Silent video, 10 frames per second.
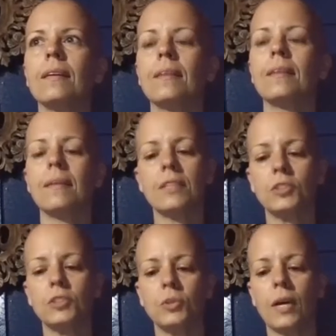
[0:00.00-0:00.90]
given to
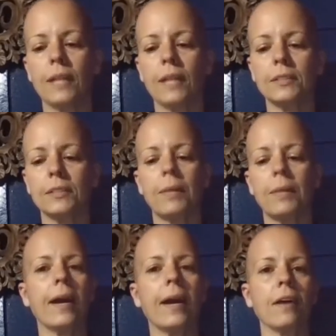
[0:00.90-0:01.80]
us by
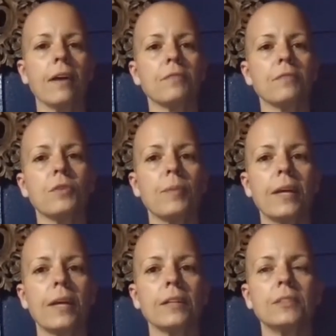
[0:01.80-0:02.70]
our forebears